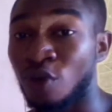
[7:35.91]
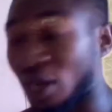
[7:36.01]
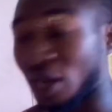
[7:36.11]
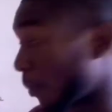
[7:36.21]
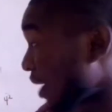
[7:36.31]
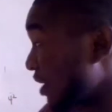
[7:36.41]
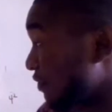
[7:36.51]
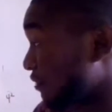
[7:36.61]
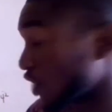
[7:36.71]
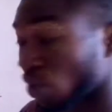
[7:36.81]
We can now apply the
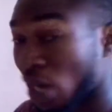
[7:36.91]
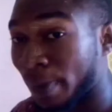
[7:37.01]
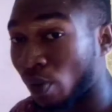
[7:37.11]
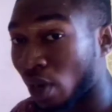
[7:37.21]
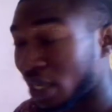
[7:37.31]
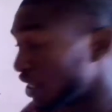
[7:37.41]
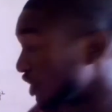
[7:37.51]
fractional power.